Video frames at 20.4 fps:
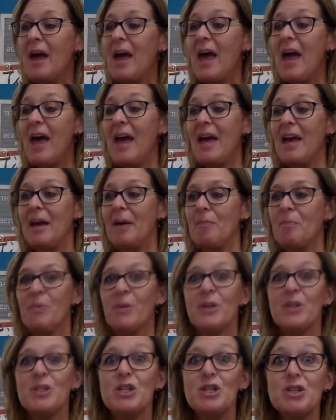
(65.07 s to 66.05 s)
Hey,
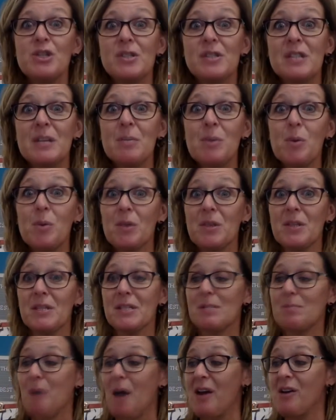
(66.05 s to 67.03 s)
did you see me with the
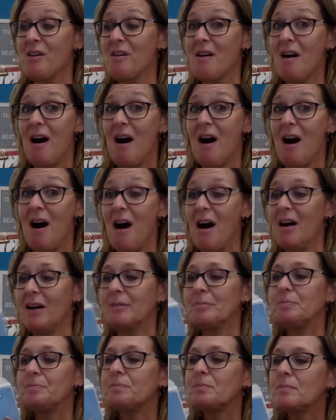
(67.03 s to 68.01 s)
spider, huh?
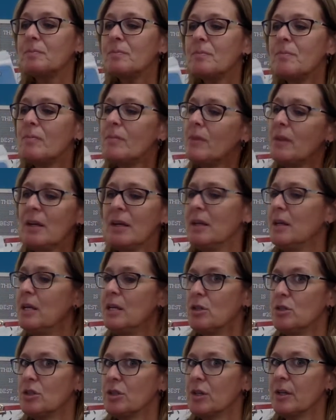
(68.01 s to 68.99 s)
He
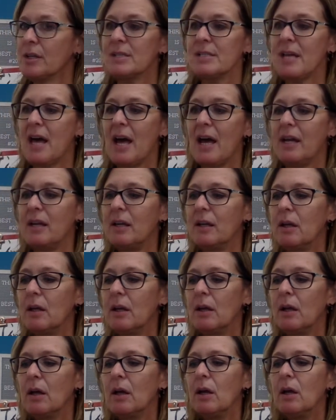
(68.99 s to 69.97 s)
shook his head.
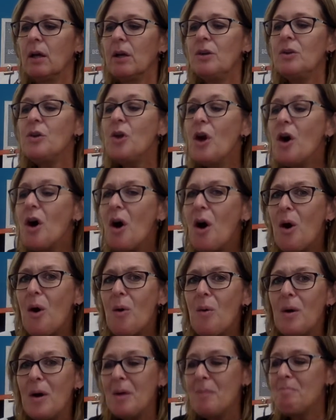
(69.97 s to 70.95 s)
No,
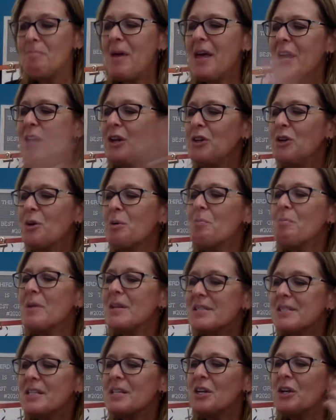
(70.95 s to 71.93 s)
man, you're
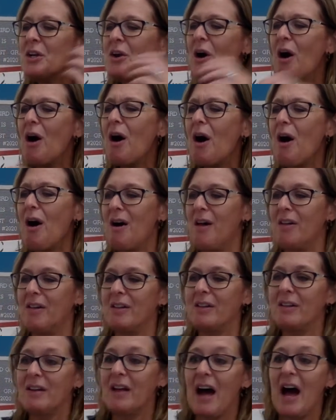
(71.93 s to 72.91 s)
missing it
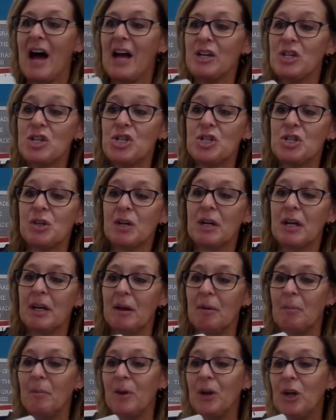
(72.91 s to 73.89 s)
all. I shook
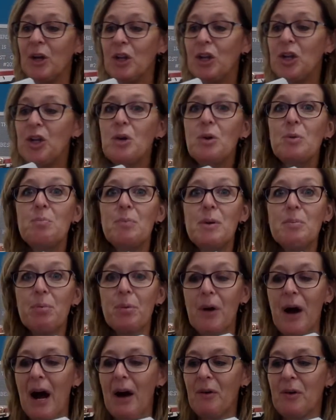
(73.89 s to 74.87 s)
him. You'd be
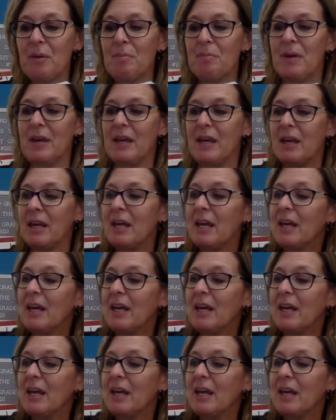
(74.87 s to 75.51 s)
proud of me.